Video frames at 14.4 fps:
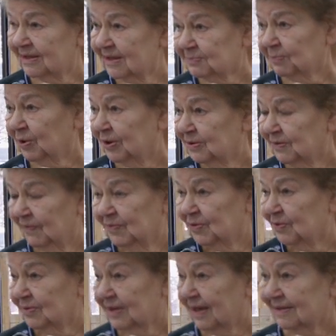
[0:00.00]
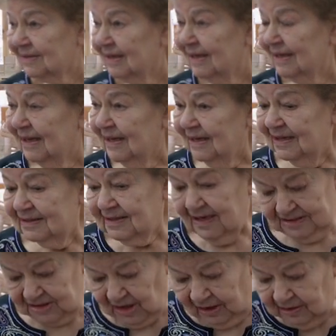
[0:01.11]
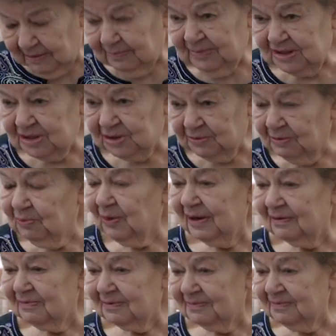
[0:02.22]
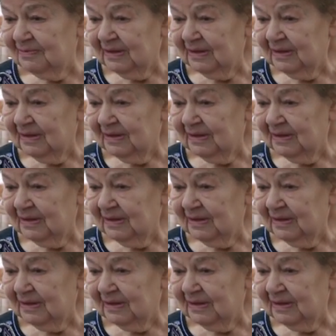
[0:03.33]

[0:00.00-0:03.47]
this point of view that it, it's all a mystery. Where,